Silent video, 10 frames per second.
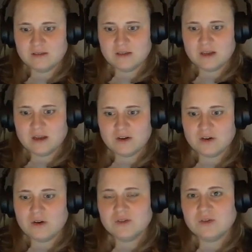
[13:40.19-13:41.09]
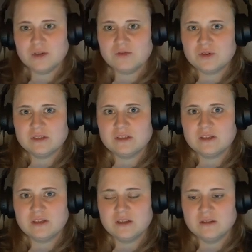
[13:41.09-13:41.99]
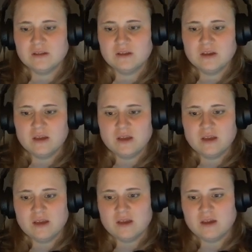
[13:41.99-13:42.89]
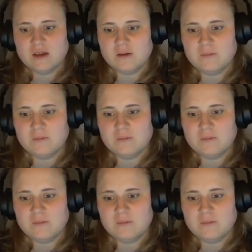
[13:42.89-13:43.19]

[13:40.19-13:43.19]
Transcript: They are also interested in a,